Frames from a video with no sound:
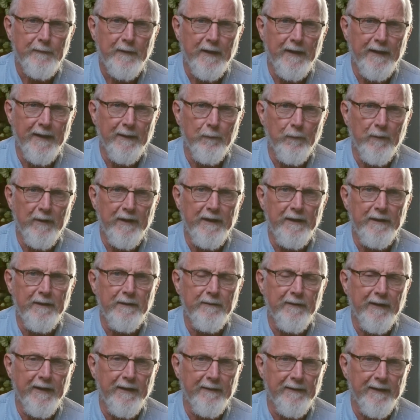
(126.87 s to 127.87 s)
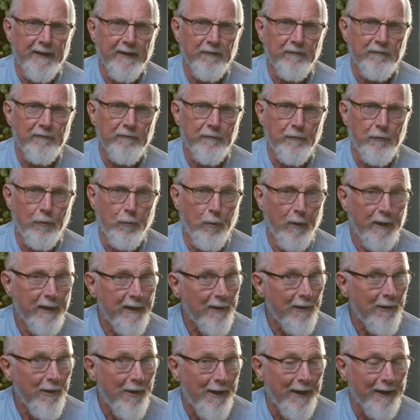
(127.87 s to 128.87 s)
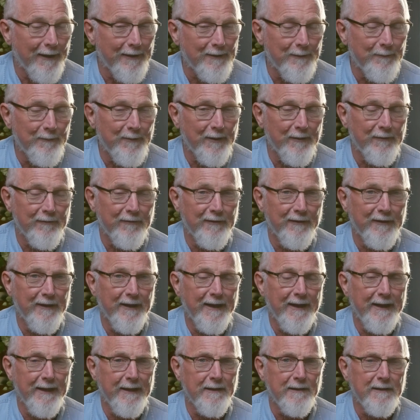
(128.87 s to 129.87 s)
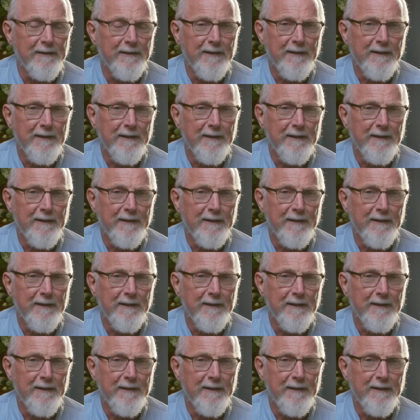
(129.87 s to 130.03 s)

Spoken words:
And we think that's quite a lot compared to today.